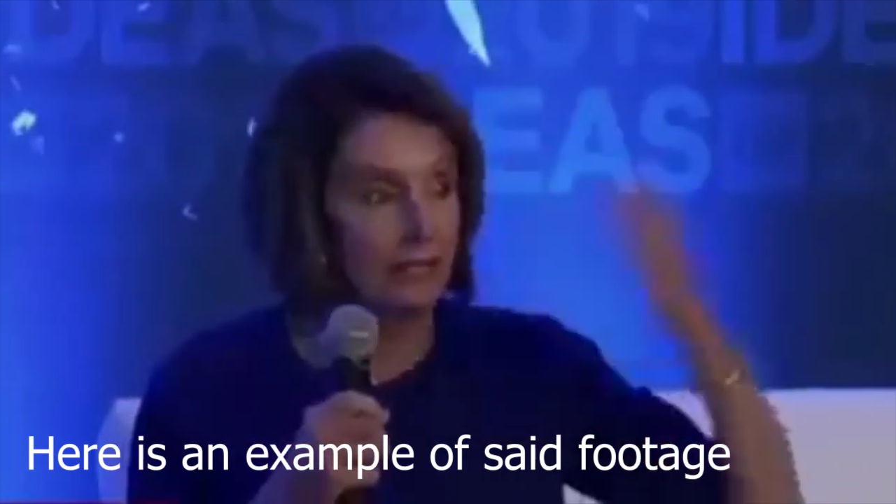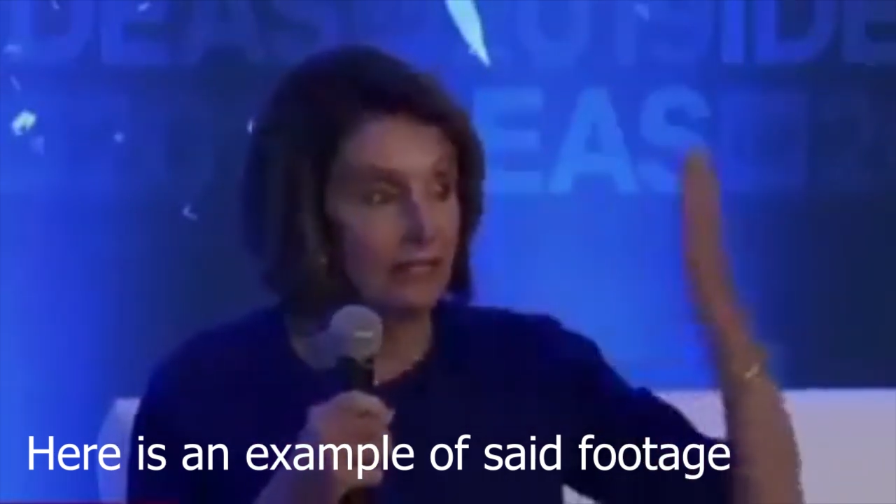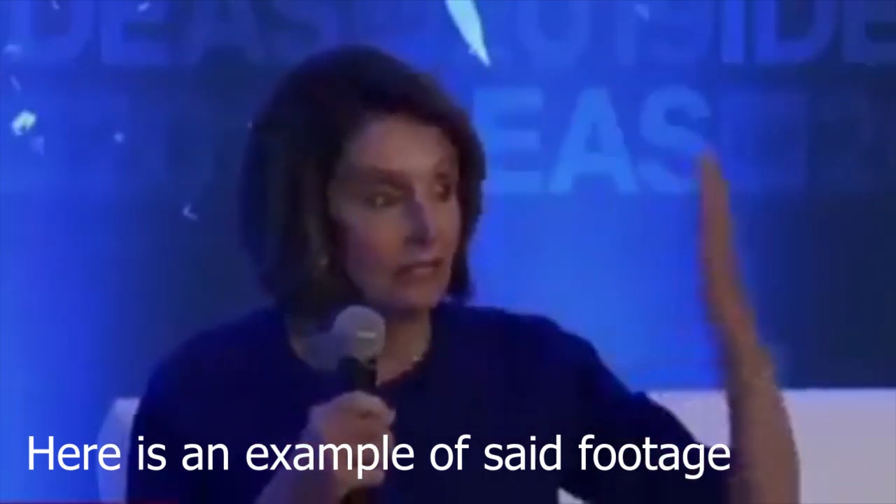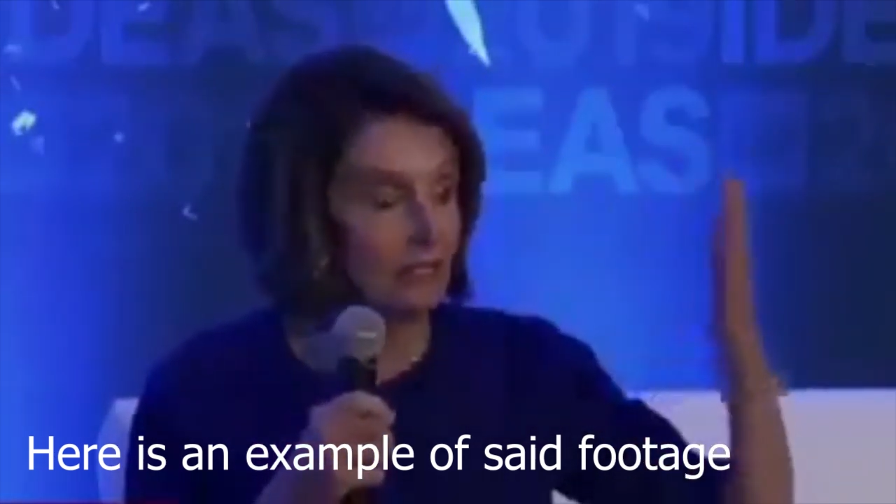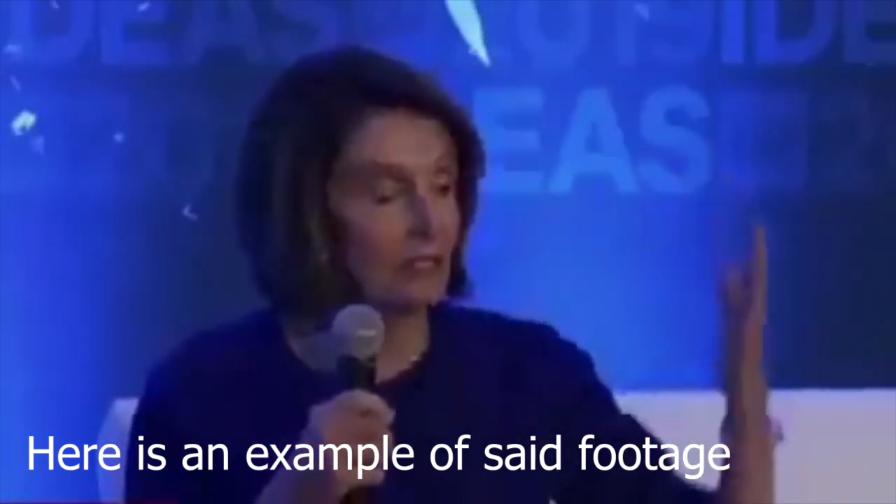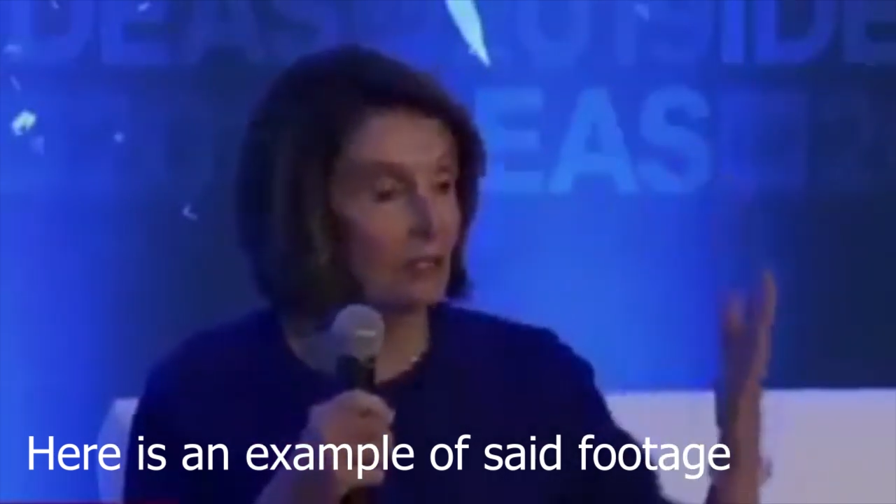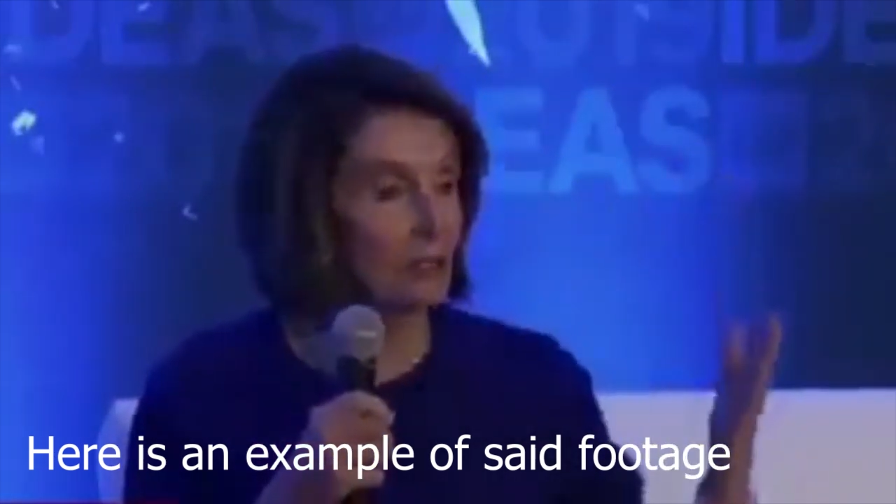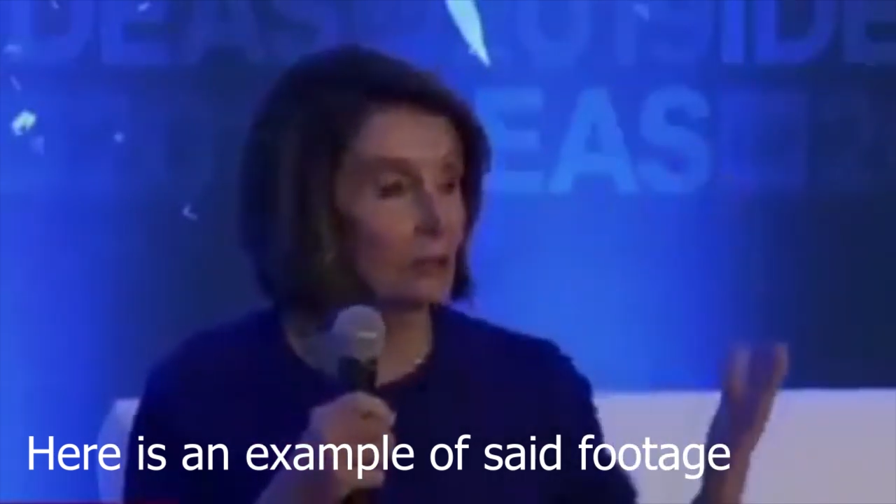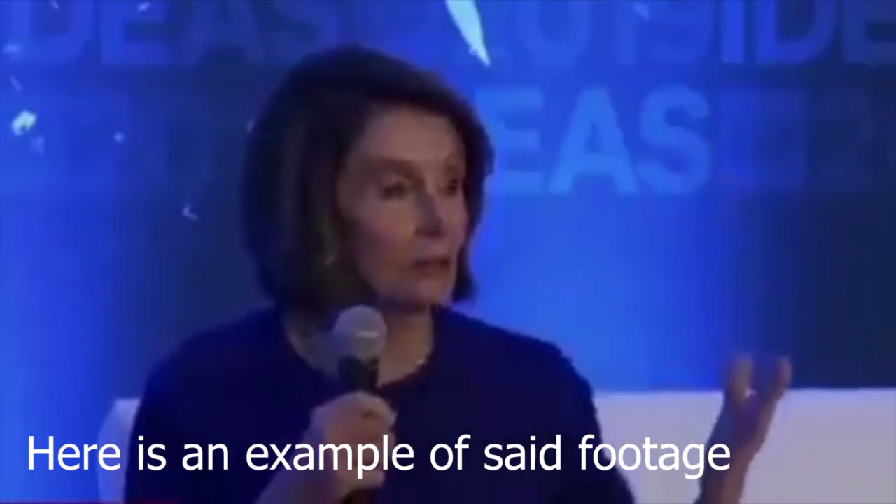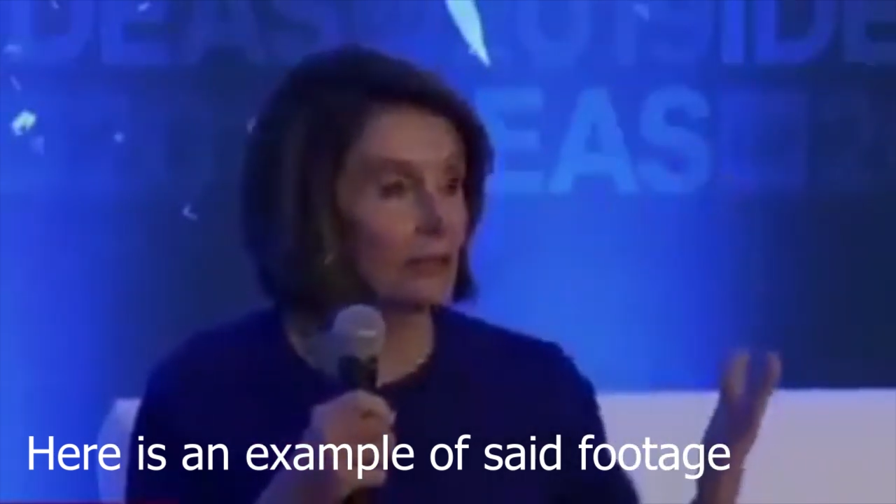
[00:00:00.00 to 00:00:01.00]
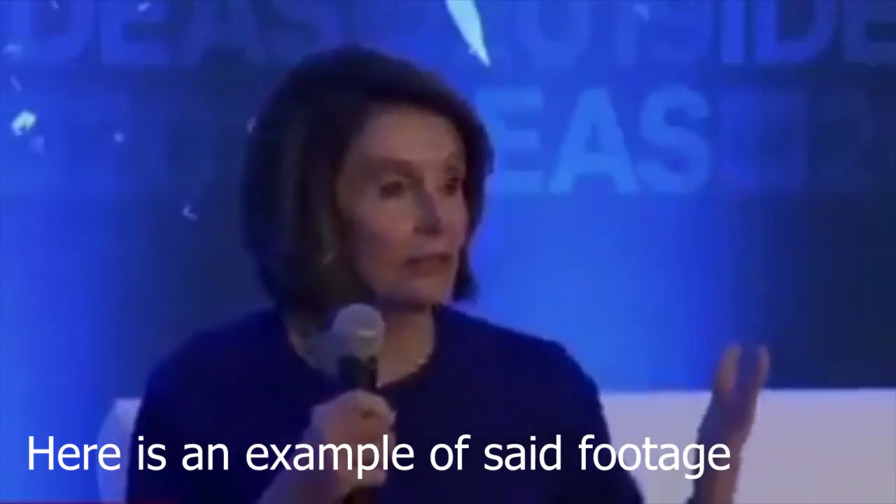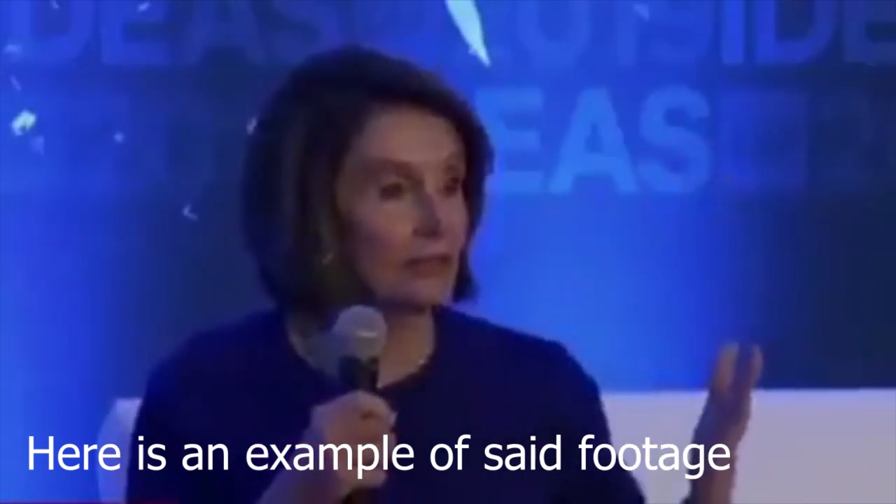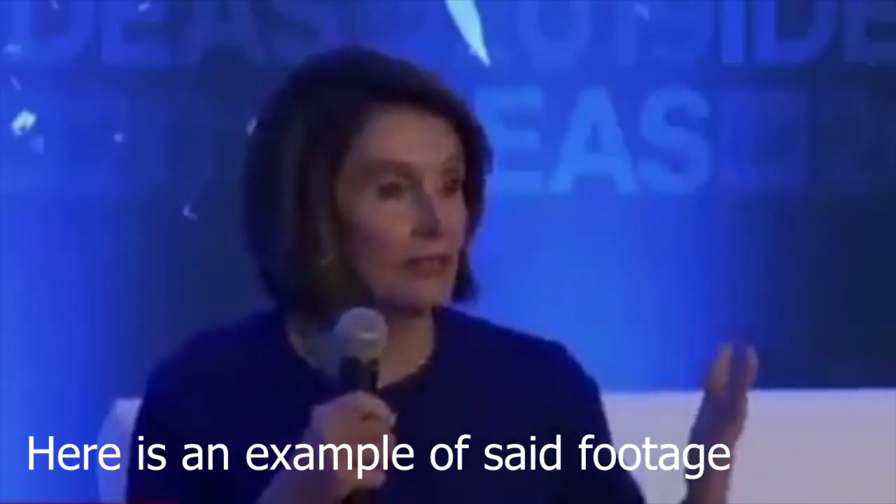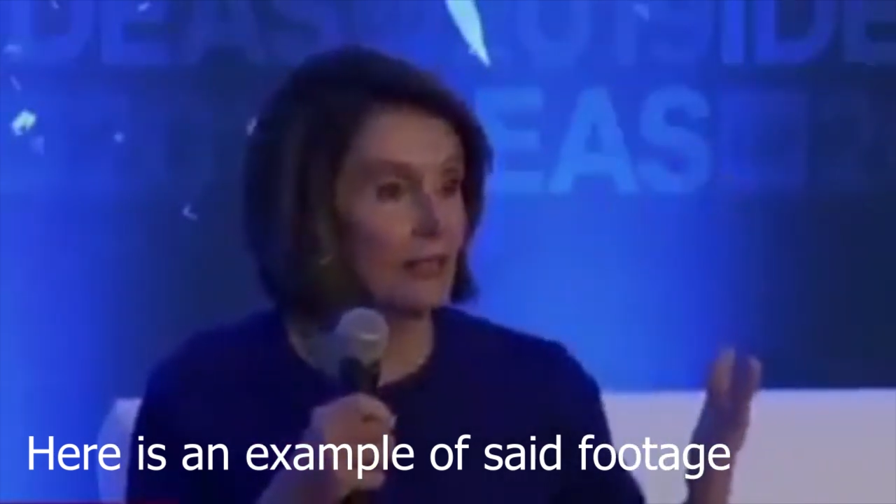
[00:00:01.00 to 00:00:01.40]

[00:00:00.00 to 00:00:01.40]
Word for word: instituted